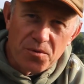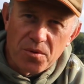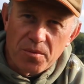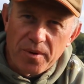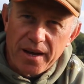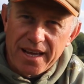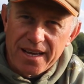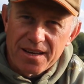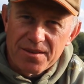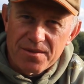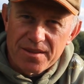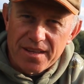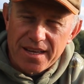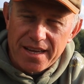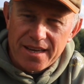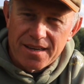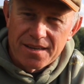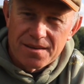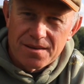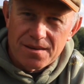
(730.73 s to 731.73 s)
the way out
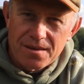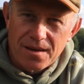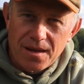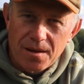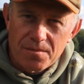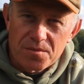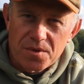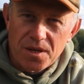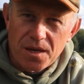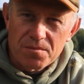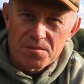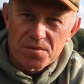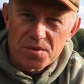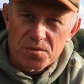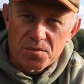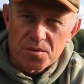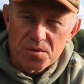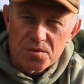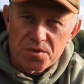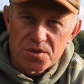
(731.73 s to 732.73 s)
there, up
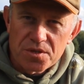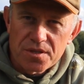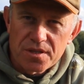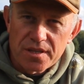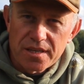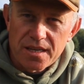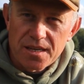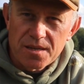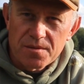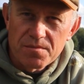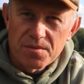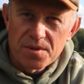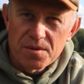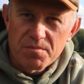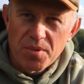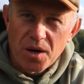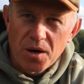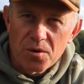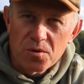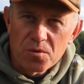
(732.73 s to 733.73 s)
towards the
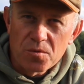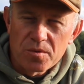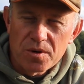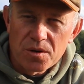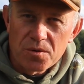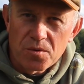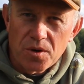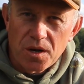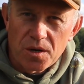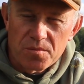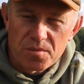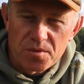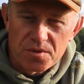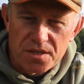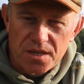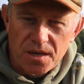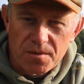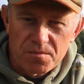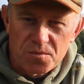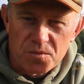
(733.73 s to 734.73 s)
pole where it all opens
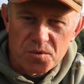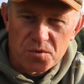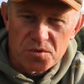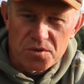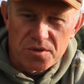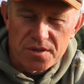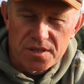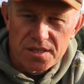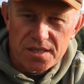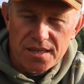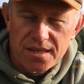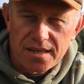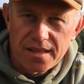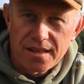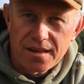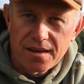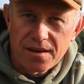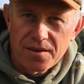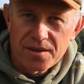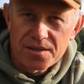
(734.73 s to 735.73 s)
up water, and suddenly
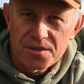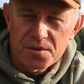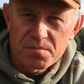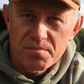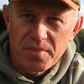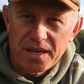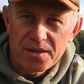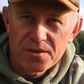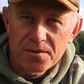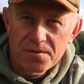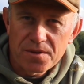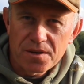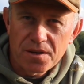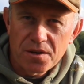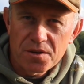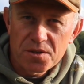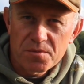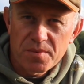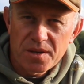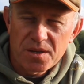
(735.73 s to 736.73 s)
the line just pinged off the
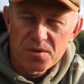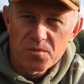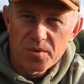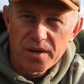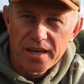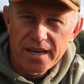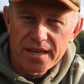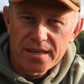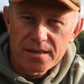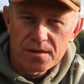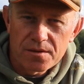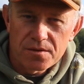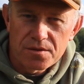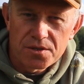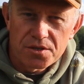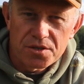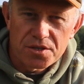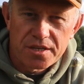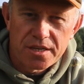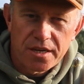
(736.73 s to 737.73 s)
last bit of weed and
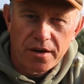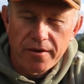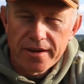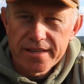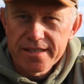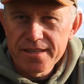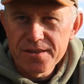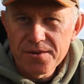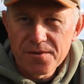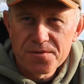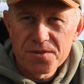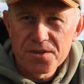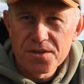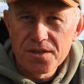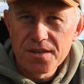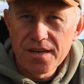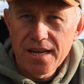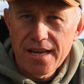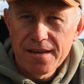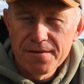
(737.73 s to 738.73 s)
just kited off to
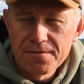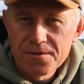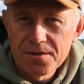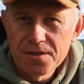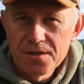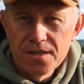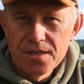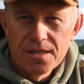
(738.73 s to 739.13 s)
the left.